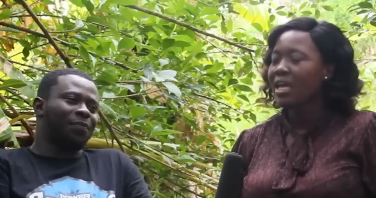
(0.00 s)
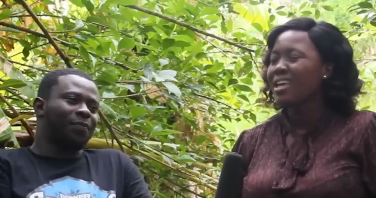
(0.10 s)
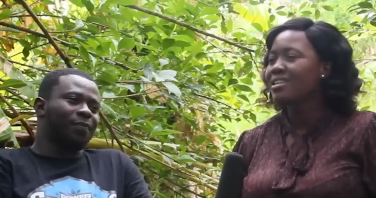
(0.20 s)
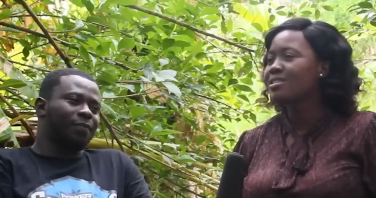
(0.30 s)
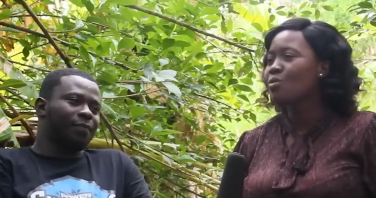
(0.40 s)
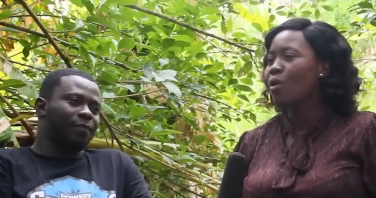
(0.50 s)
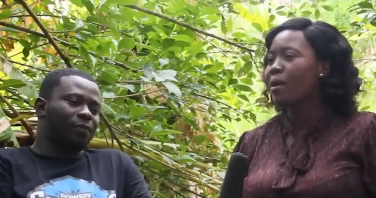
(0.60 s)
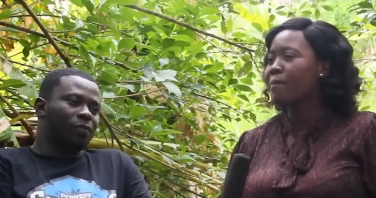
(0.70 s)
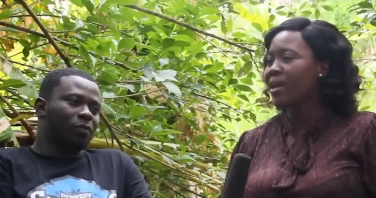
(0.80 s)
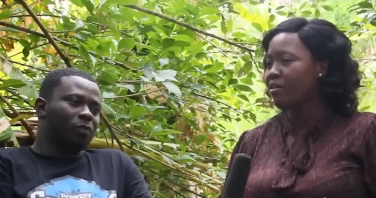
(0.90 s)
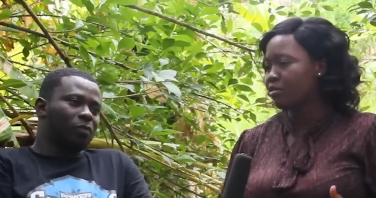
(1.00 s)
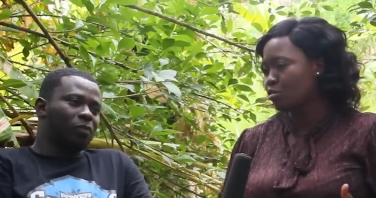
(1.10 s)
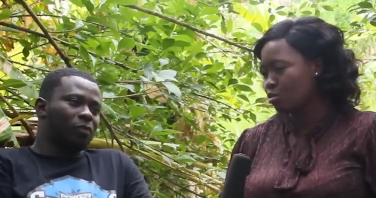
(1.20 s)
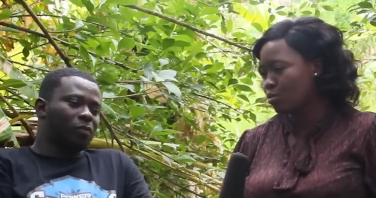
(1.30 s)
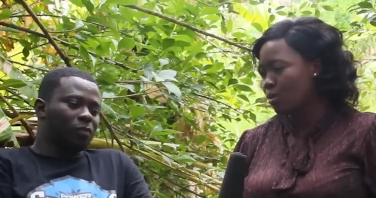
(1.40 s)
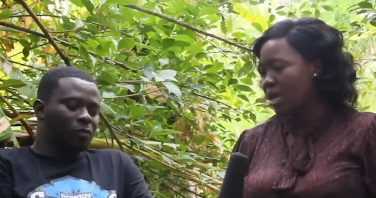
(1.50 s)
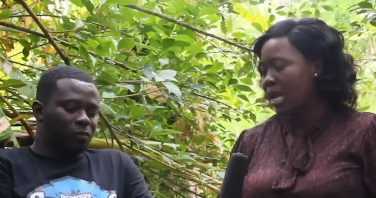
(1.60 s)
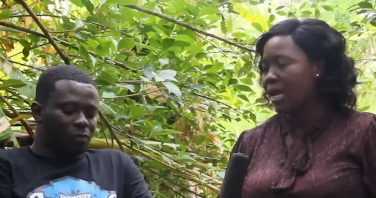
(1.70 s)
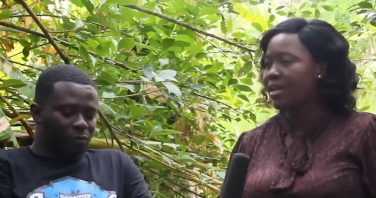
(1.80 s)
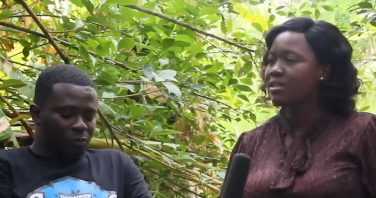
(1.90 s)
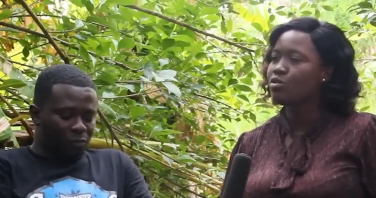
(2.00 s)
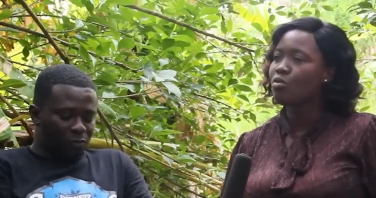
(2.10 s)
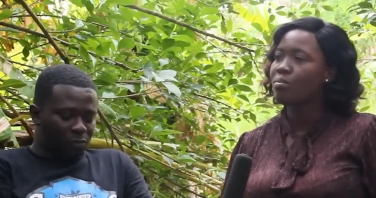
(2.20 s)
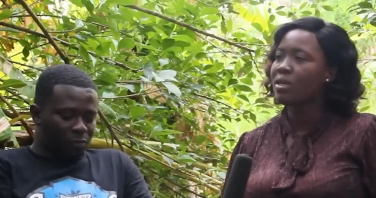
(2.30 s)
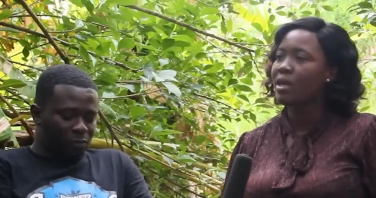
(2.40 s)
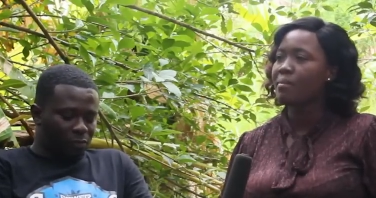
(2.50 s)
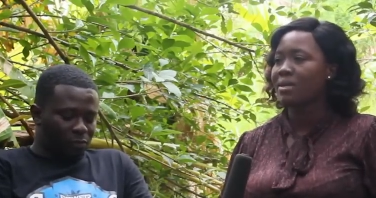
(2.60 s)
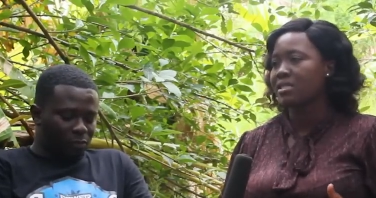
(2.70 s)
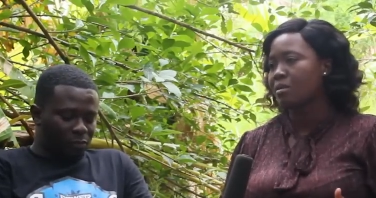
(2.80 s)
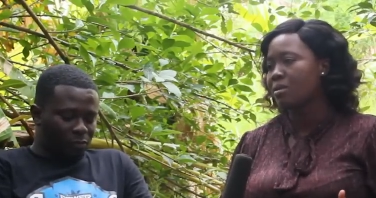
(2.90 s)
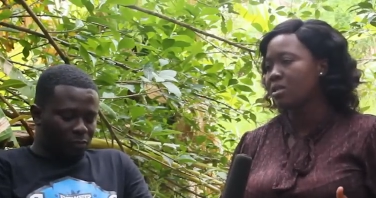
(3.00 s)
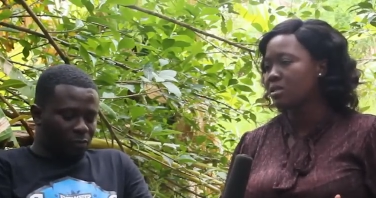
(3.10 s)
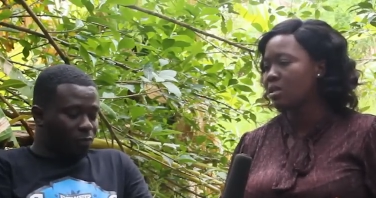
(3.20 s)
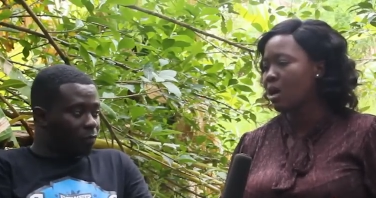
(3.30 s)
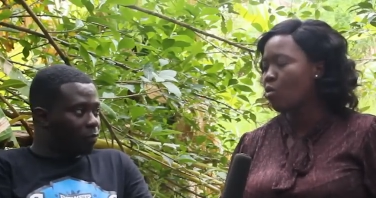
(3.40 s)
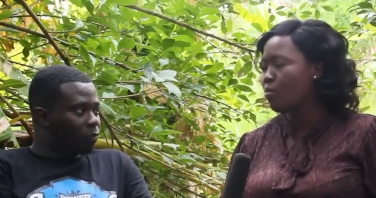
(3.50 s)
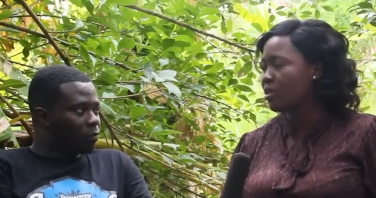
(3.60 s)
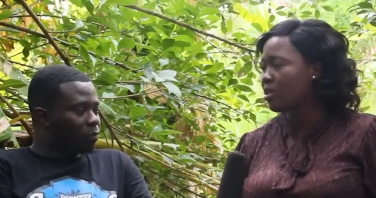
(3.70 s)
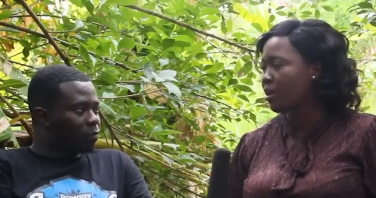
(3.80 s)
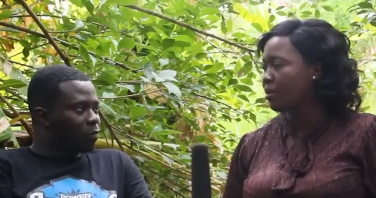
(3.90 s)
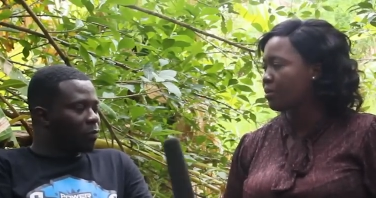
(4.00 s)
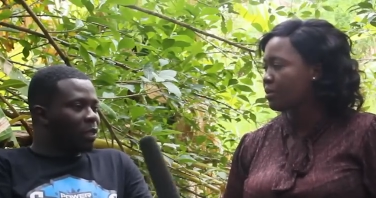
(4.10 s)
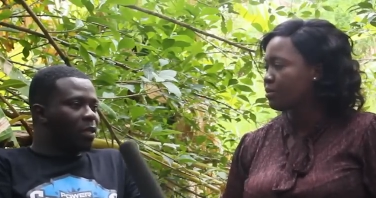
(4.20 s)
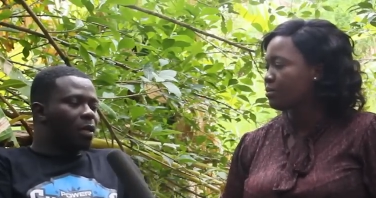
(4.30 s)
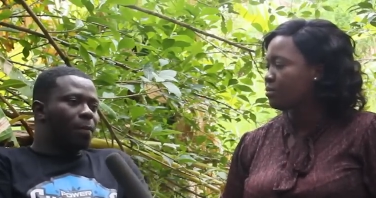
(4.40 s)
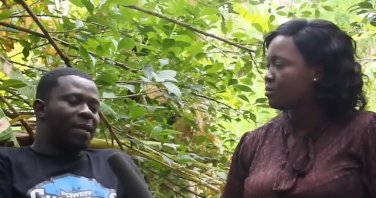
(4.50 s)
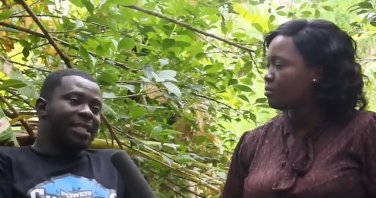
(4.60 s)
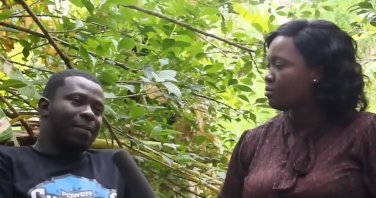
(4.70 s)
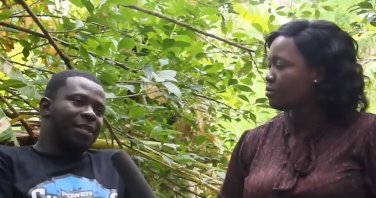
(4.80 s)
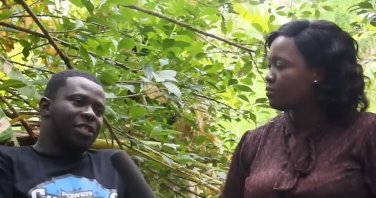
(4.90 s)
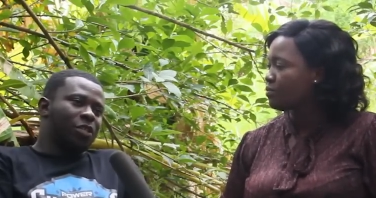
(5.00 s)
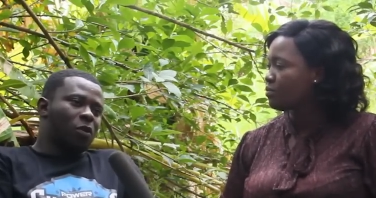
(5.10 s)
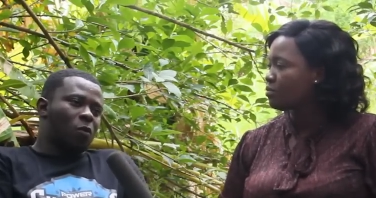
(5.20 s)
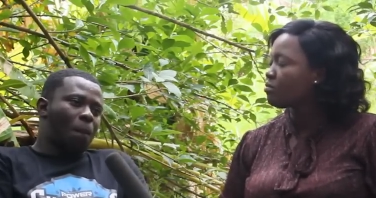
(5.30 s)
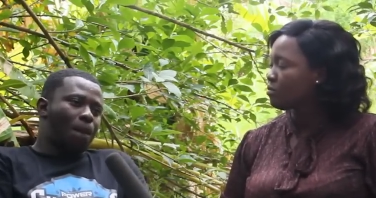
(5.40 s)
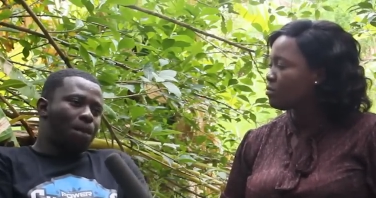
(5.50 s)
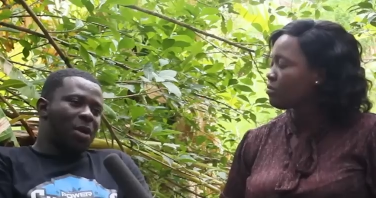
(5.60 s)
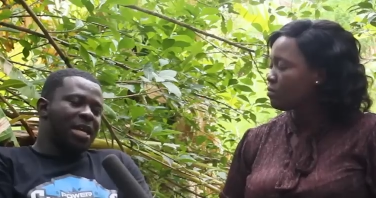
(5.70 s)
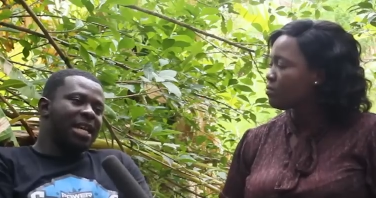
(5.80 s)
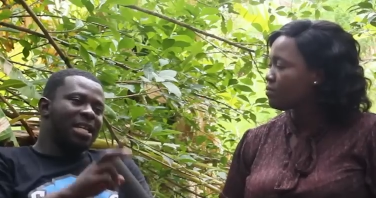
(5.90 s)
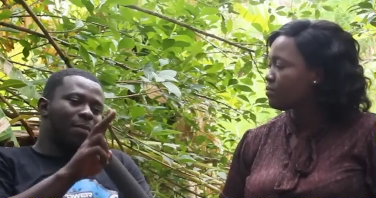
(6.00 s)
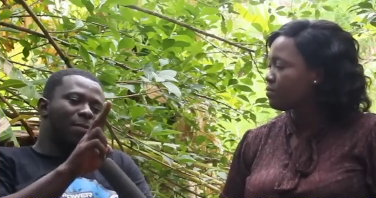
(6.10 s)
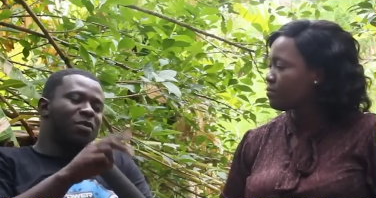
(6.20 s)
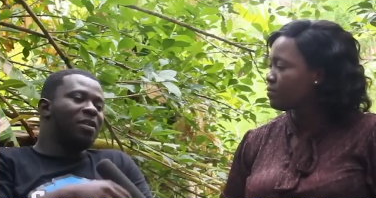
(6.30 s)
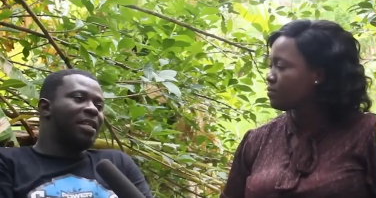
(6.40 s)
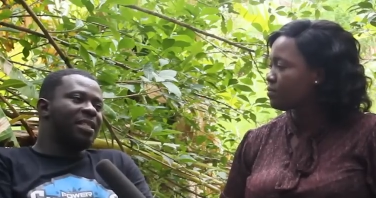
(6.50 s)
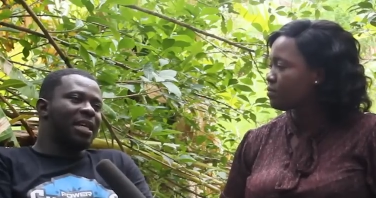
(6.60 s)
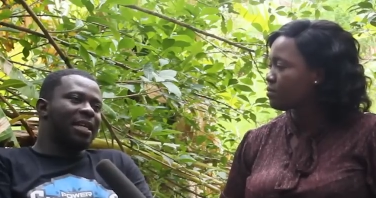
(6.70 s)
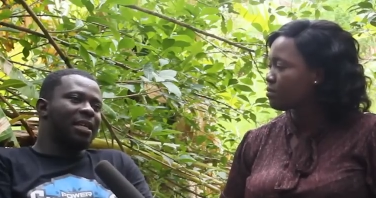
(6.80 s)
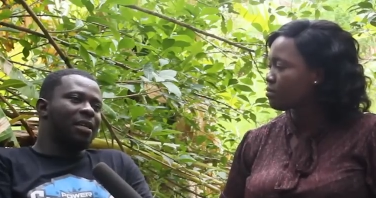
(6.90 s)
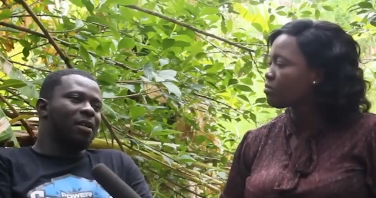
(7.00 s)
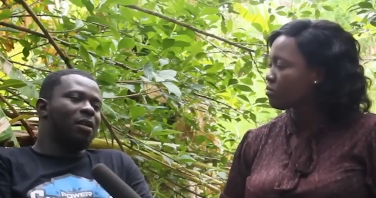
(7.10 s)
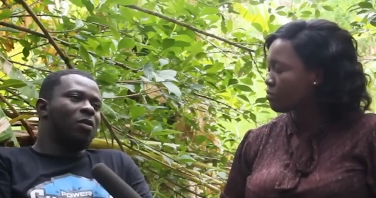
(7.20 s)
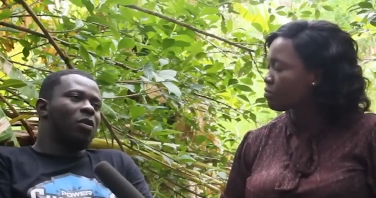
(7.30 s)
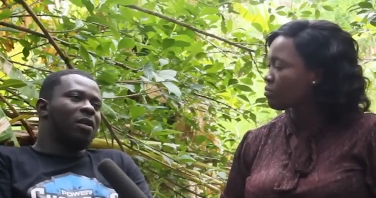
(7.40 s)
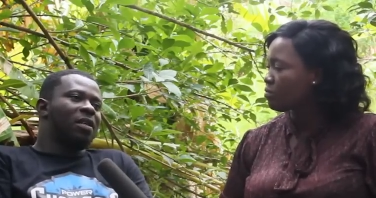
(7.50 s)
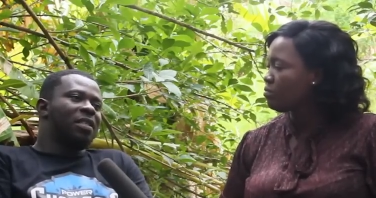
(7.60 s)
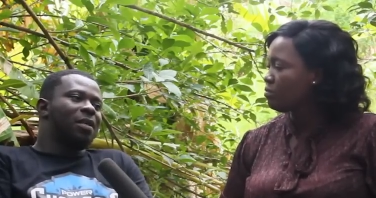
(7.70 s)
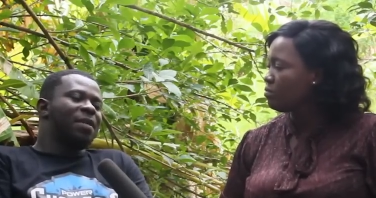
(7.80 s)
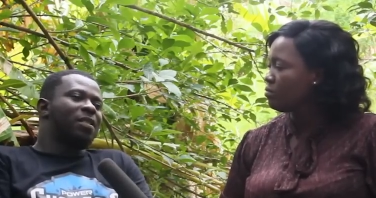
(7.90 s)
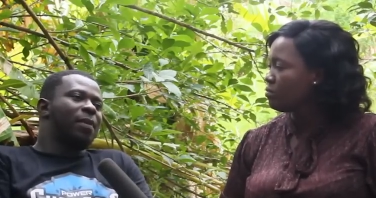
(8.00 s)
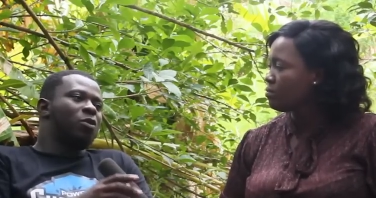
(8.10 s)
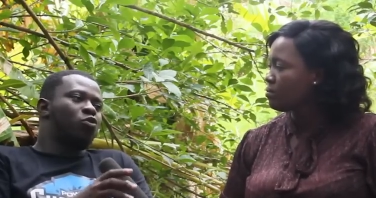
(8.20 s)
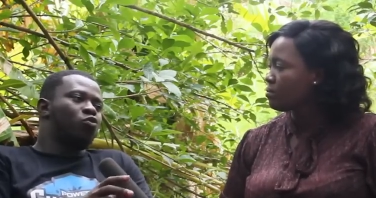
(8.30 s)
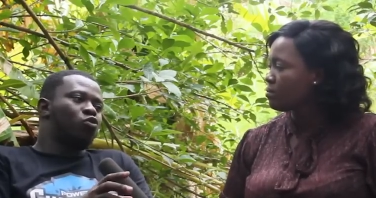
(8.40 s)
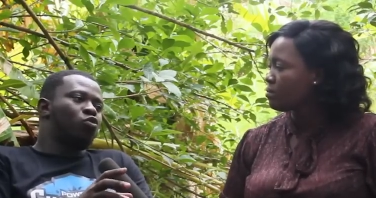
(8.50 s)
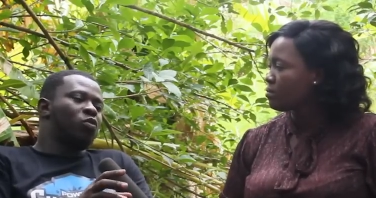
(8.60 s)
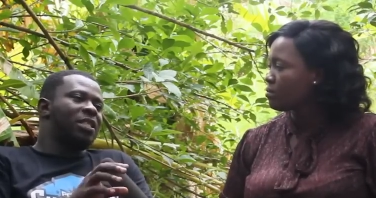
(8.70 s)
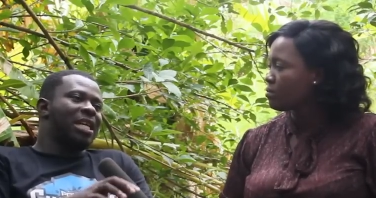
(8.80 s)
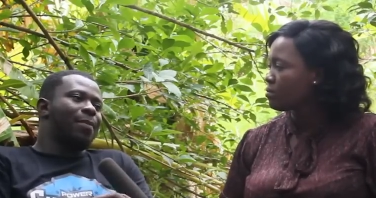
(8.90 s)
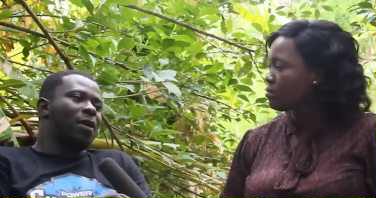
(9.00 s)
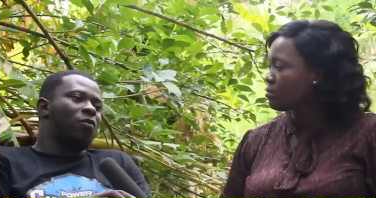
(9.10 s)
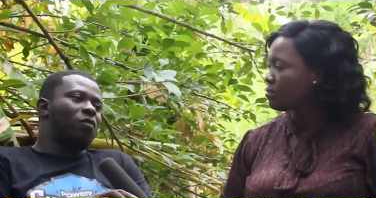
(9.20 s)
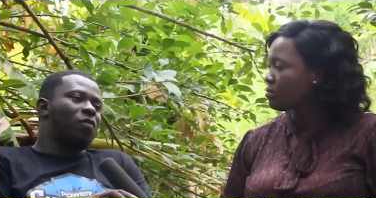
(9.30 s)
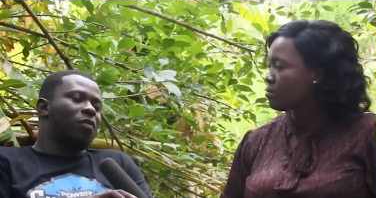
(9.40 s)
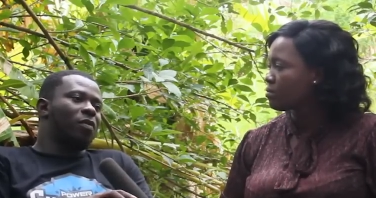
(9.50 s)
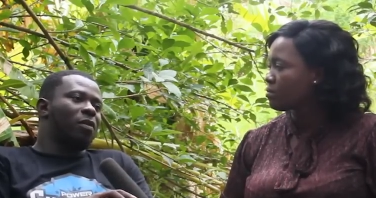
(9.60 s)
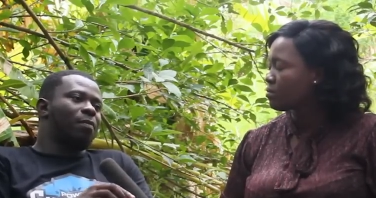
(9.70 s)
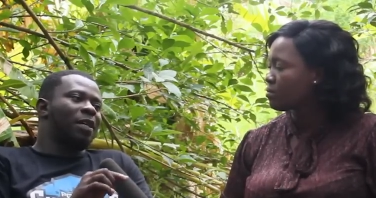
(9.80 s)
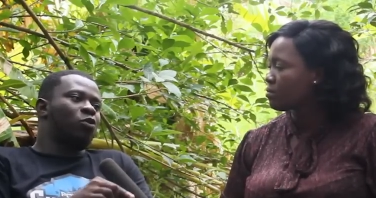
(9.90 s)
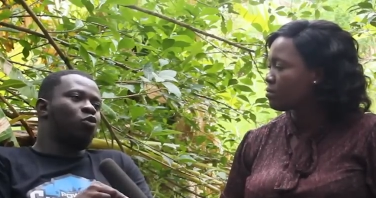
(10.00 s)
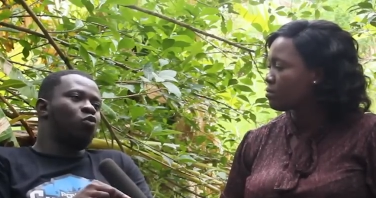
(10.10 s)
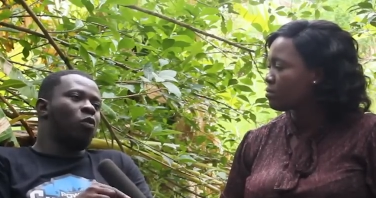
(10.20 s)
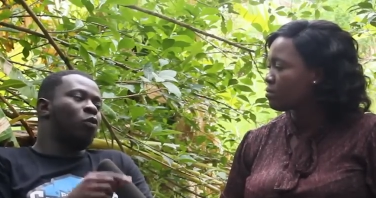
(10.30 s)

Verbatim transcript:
Speaker 1: Into crime bands, so Annas will be a masturbate or be jay.
Speaker 2: Masturbation, no, a name I mean, a DJ. You bet my soon, so would an amount. But two